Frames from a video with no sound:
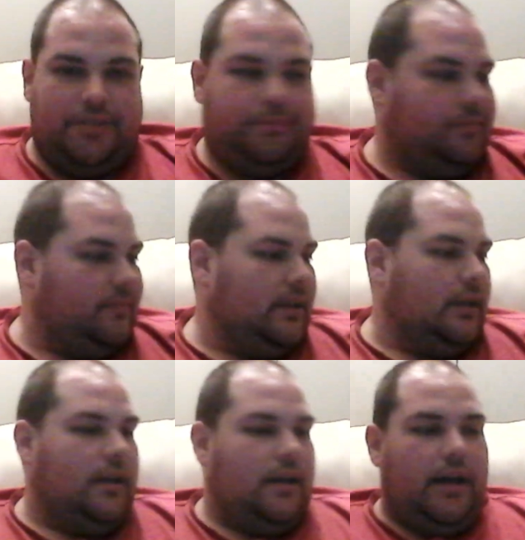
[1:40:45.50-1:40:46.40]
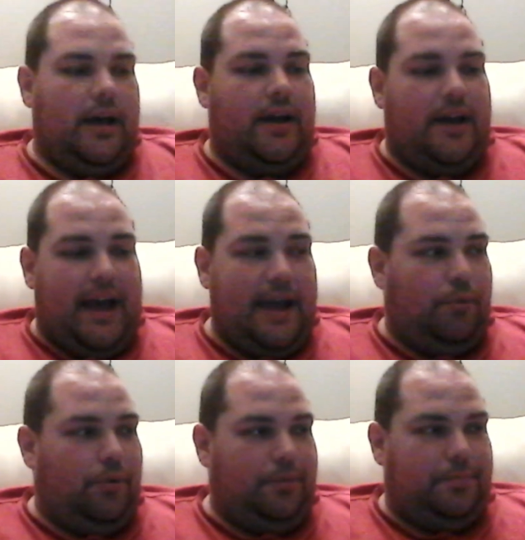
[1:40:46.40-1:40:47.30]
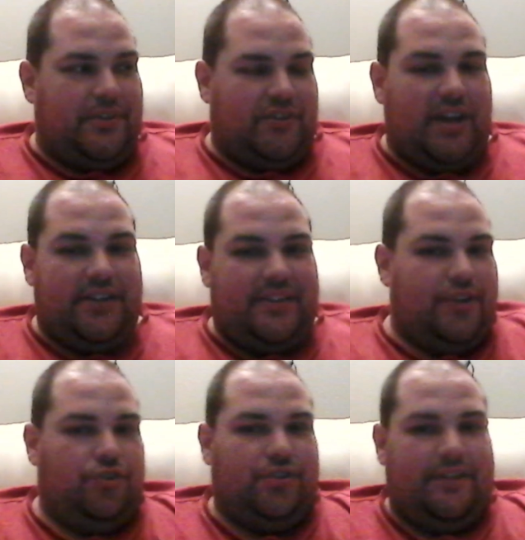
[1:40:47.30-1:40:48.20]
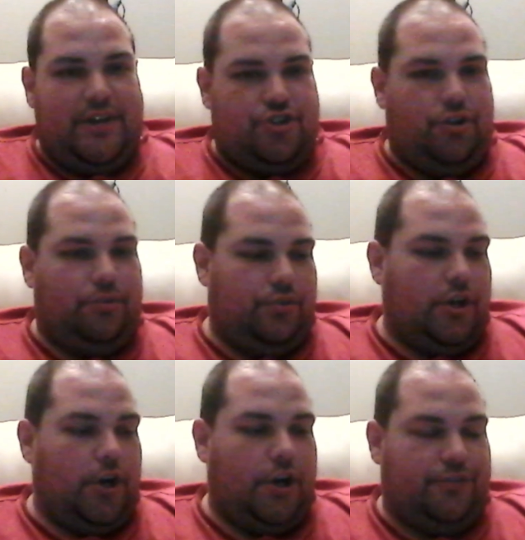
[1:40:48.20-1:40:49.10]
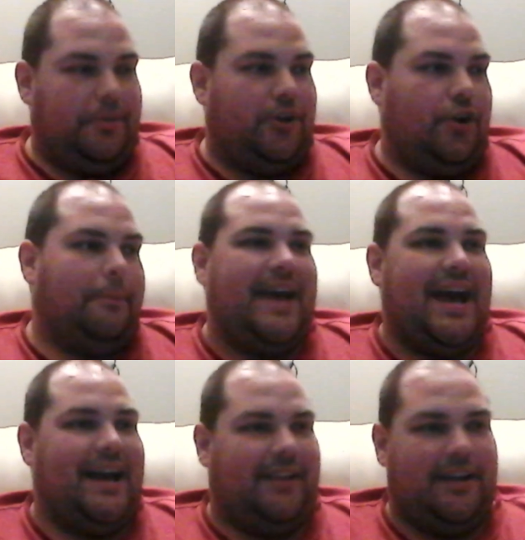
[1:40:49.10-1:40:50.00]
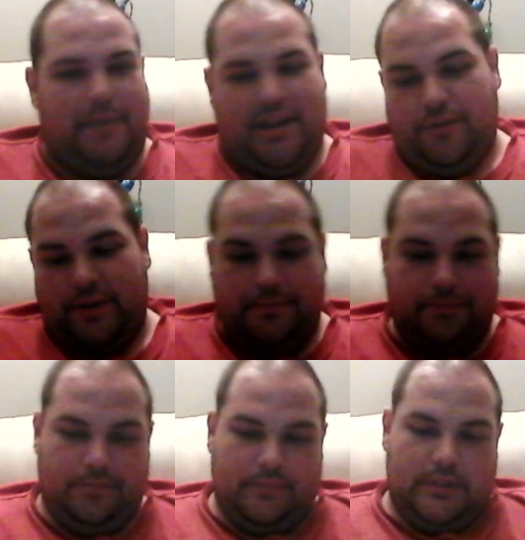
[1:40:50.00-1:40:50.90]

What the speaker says: Gotcha. I will discuss that as soon as I finish going through the cards from the current pack, like I've been doing.